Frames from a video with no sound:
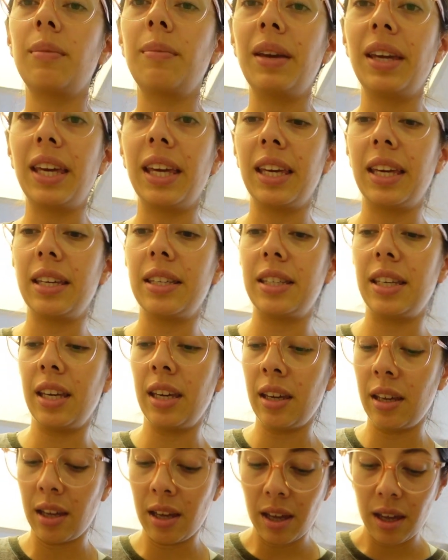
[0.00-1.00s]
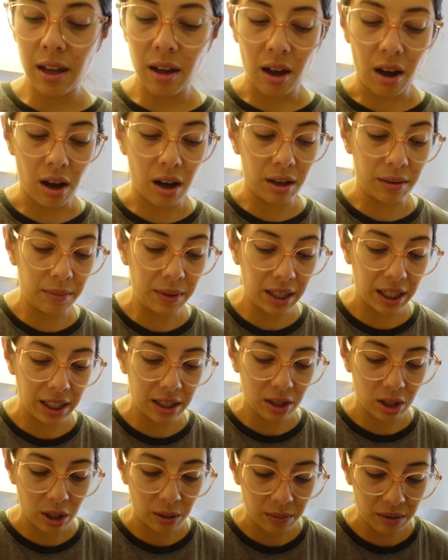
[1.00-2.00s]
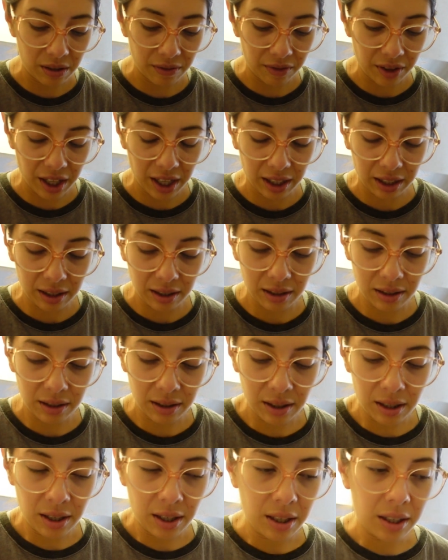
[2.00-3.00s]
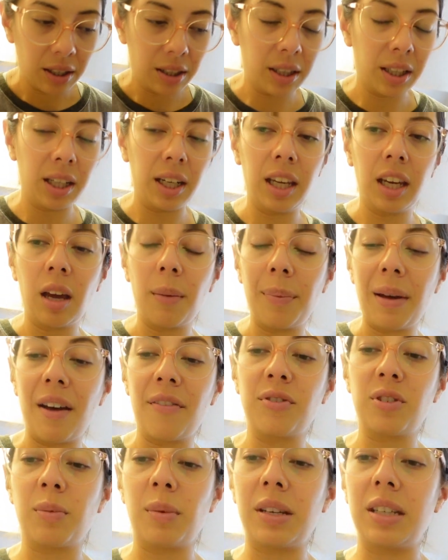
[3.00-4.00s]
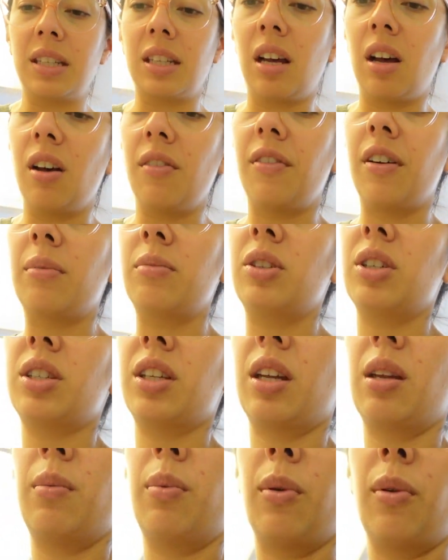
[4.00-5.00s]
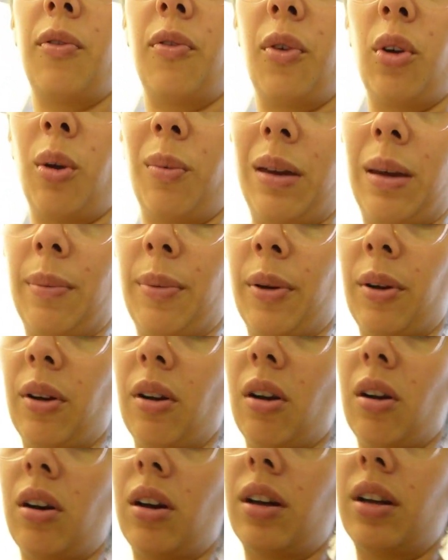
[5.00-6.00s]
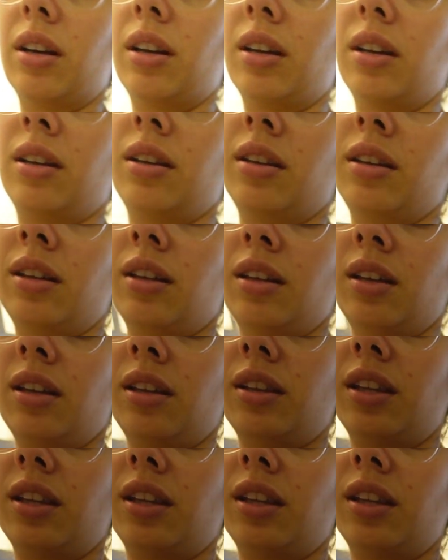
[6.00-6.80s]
make it easy on me in terms of like cleaning up after myself, I'm just going to put foil paper on